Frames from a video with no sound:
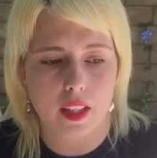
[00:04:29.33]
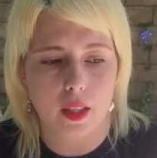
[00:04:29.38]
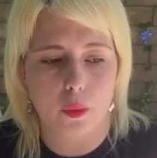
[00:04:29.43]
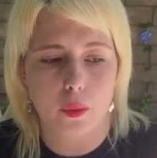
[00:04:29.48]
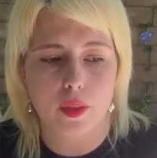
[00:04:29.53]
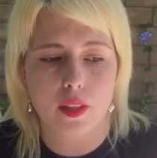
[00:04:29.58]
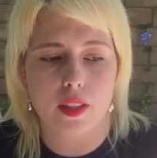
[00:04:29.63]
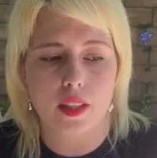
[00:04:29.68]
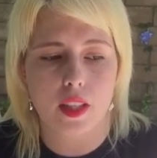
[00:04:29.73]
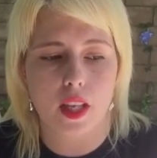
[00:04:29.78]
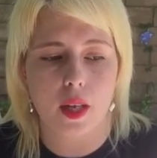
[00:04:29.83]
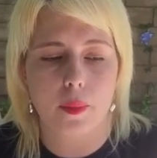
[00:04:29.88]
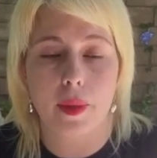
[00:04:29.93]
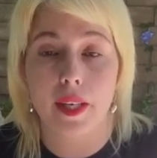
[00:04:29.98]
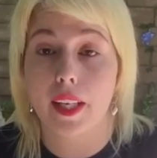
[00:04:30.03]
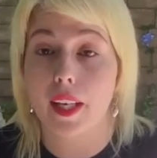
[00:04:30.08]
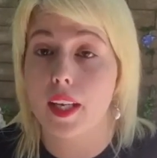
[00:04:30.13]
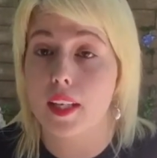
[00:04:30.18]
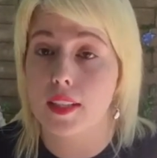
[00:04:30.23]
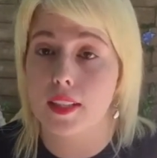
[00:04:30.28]
It was,
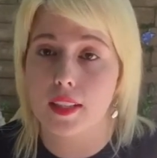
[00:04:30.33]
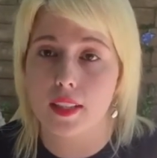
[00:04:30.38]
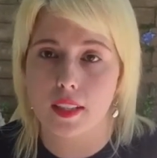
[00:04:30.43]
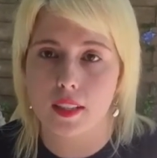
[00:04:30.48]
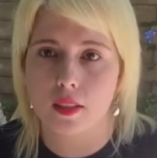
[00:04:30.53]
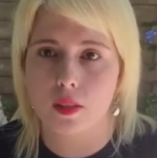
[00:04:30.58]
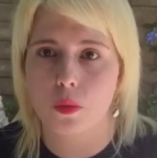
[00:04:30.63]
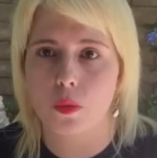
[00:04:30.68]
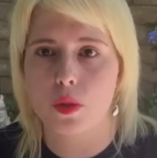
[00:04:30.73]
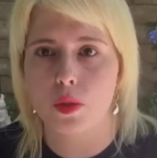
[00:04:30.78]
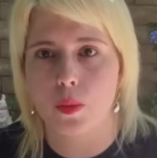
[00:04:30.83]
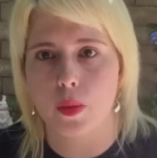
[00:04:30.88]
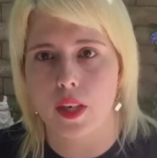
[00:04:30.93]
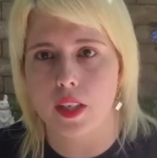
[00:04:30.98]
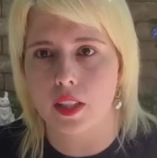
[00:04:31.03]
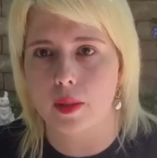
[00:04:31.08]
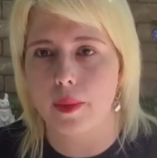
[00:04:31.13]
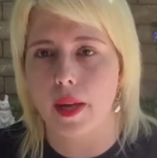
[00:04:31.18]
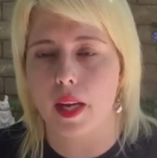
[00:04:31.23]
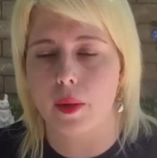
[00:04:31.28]
my cousin was
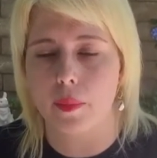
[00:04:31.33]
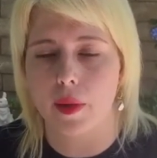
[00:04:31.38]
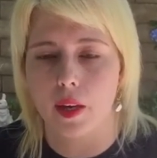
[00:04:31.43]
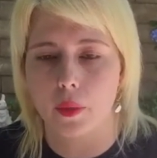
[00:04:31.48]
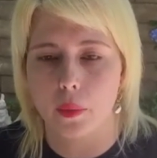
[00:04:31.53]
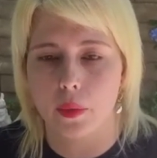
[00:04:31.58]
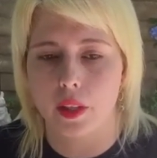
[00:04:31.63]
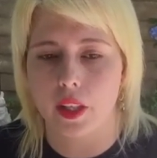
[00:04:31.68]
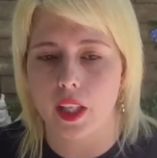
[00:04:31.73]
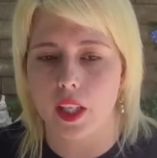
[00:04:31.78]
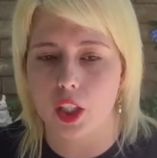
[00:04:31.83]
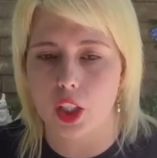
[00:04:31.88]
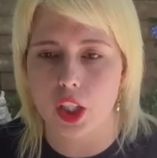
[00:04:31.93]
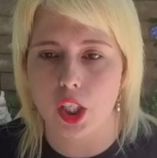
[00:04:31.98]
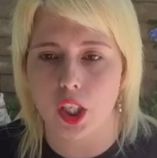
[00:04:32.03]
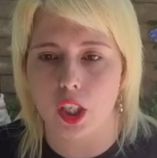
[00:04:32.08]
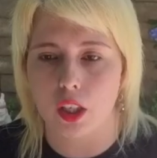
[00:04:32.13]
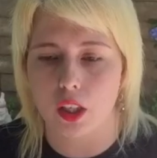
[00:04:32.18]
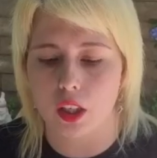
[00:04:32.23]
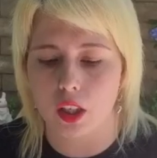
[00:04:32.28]
wearing the backpack. We
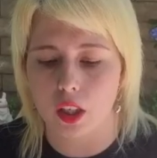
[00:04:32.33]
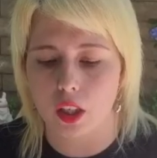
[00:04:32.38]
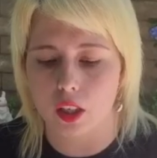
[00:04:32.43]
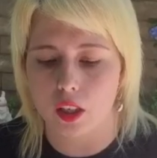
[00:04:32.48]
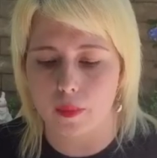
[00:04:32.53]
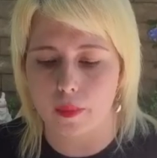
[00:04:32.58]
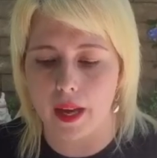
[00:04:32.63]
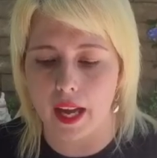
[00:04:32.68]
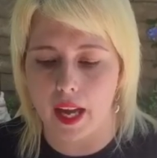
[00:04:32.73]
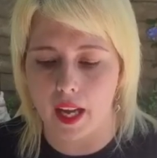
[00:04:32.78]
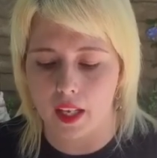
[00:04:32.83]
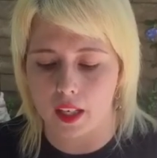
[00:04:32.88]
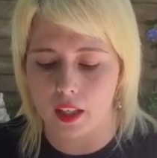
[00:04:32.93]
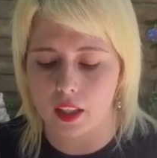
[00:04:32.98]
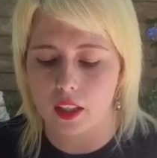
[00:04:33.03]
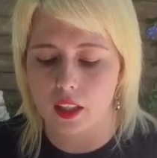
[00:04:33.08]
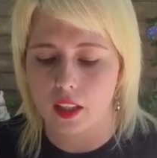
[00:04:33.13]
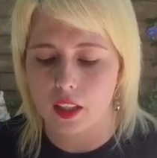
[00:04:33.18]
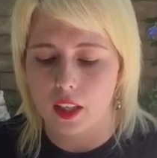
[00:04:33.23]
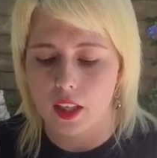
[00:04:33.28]
shared the bag,
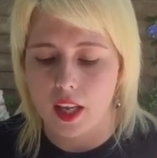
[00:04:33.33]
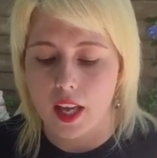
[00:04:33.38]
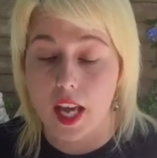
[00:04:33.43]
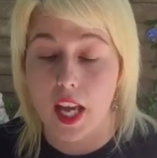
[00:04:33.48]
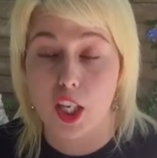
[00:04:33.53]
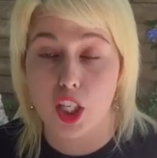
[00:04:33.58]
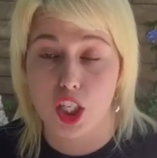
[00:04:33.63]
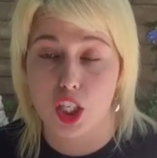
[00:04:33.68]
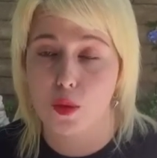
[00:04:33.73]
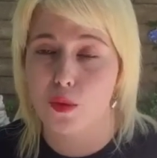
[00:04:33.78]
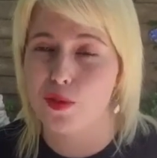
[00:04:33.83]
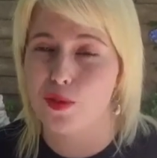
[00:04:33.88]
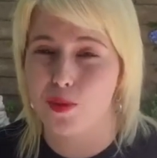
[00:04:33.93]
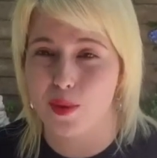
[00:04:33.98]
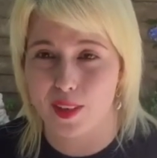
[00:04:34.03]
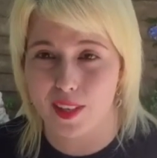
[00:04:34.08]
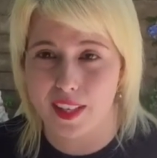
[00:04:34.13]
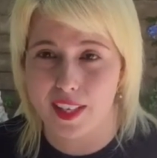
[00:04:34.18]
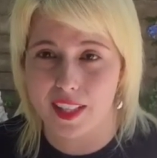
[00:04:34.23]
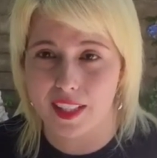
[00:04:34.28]
and she was
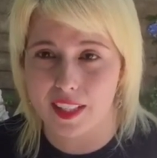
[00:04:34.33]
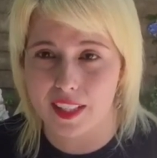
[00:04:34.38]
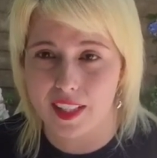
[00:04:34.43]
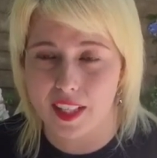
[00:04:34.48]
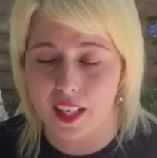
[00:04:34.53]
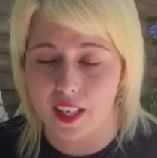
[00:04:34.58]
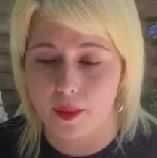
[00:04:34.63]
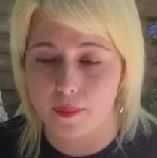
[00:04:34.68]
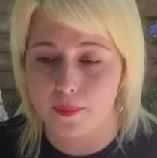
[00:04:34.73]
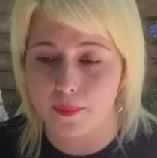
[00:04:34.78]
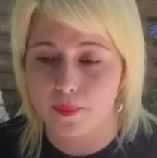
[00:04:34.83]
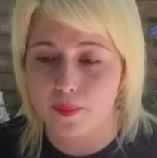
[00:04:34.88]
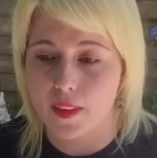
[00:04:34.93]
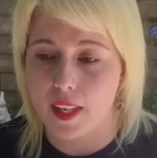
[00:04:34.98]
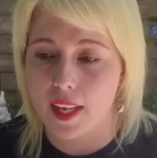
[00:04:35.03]
wearing it at the time.